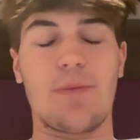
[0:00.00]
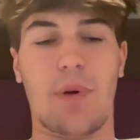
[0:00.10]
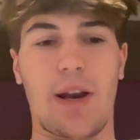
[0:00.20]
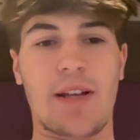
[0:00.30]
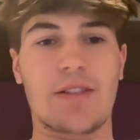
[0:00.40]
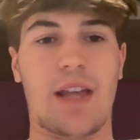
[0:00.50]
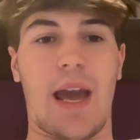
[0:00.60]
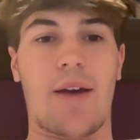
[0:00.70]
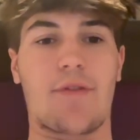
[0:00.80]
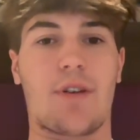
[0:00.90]
breaks, they
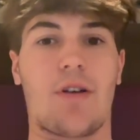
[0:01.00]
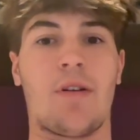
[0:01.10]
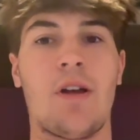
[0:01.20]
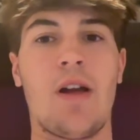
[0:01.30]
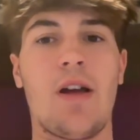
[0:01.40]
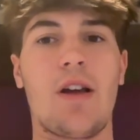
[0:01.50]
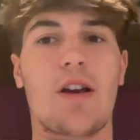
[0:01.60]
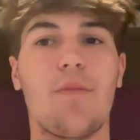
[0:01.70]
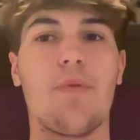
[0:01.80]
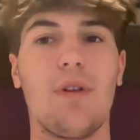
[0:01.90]
have to
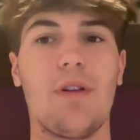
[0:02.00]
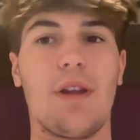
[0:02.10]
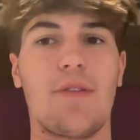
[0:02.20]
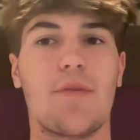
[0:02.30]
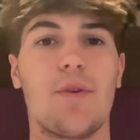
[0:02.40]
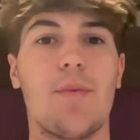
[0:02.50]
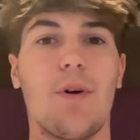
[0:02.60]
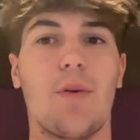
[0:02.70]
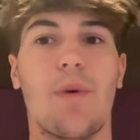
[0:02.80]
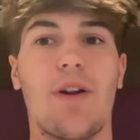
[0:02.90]

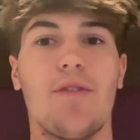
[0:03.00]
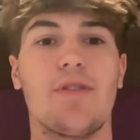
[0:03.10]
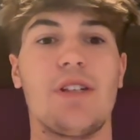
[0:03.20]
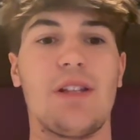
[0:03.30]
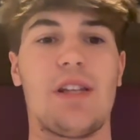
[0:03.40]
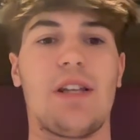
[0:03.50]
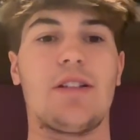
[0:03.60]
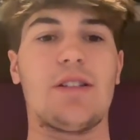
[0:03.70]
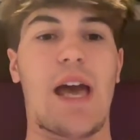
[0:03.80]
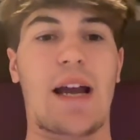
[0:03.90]
rebuild a brand new seat the
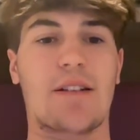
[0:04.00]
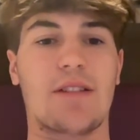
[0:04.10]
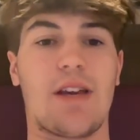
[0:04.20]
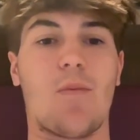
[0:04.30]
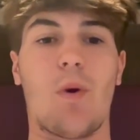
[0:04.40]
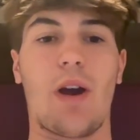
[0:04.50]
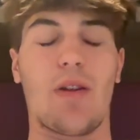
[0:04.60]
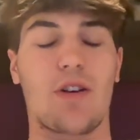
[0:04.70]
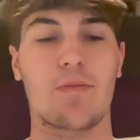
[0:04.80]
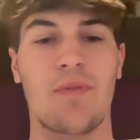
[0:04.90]
exact same way it
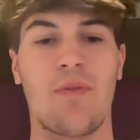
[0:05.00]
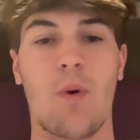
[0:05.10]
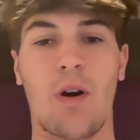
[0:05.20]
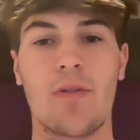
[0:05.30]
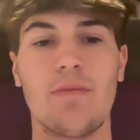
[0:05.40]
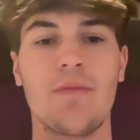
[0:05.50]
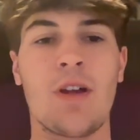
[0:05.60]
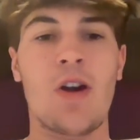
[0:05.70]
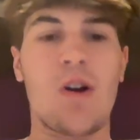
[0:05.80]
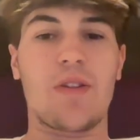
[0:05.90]
looked before.
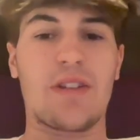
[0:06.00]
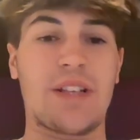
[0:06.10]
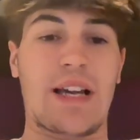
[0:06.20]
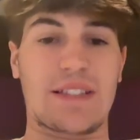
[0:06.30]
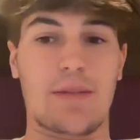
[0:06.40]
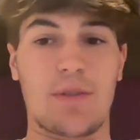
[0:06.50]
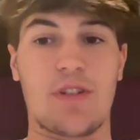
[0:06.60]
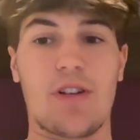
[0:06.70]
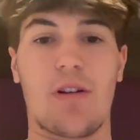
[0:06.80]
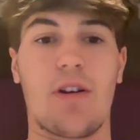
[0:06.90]
It's the exact same
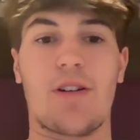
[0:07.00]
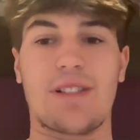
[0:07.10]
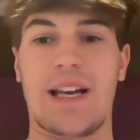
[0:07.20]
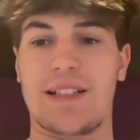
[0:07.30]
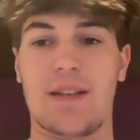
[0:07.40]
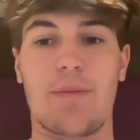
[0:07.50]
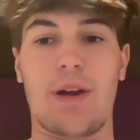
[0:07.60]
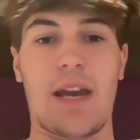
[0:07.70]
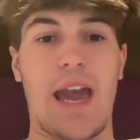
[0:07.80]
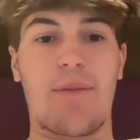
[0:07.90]
material, exact same
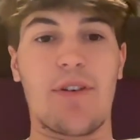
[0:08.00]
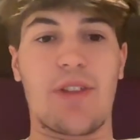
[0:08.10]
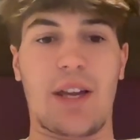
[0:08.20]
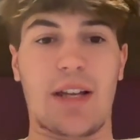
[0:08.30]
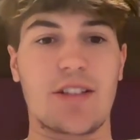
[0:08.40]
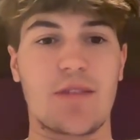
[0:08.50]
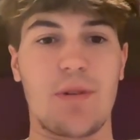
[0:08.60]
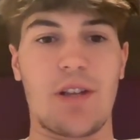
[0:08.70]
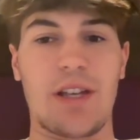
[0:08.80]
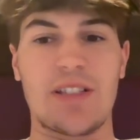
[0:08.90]
paint. Everything has to
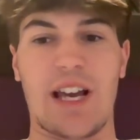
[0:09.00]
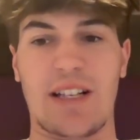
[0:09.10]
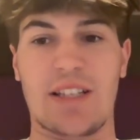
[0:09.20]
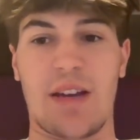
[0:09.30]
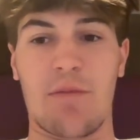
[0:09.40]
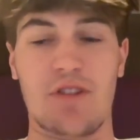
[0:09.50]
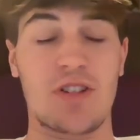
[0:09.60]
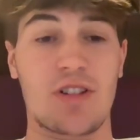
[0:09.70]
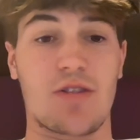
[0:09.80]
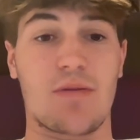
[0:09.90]
be the exact same,
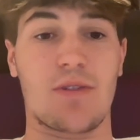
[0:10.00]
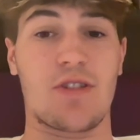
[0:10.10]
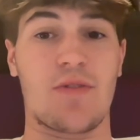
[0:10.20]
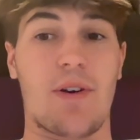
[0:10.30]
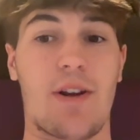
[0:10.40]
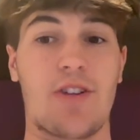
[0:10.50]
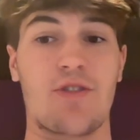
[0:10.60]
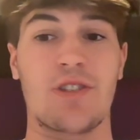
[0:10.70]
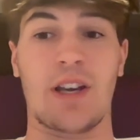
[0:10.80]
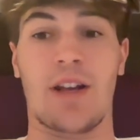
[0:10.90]
which is very
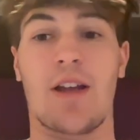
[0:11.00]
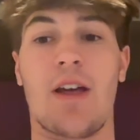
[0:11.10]
interesting.